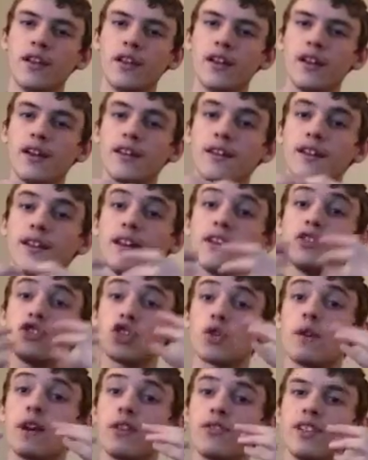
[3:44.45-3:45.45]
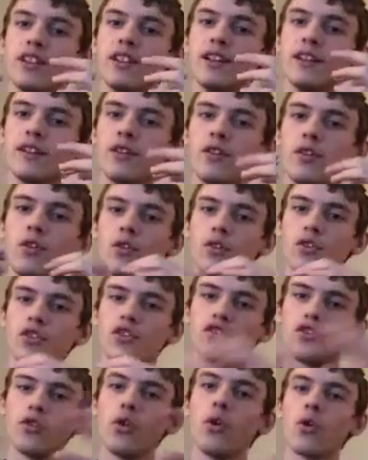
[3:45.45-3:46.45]
and interested in the whole
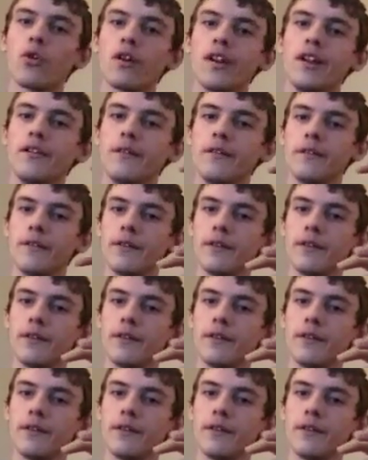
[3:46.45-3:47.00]
story